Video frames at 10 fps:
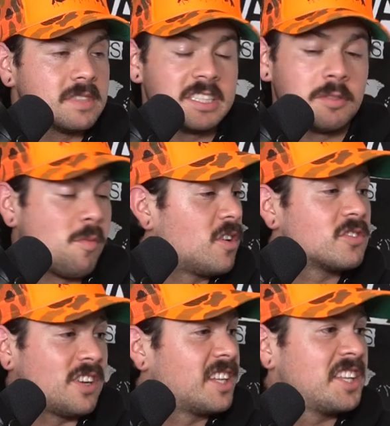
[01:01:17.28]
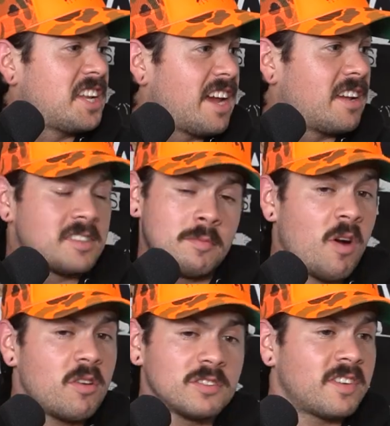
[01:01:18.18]
And tomorrow's finally the day. Yeah,
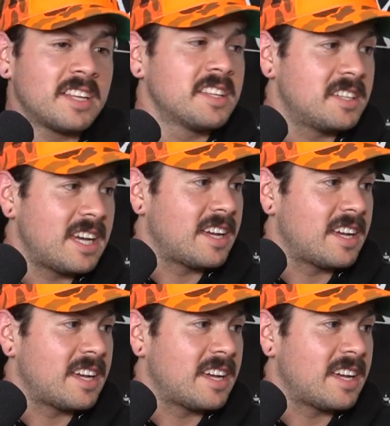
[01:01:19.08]
tomorrow's finally the day.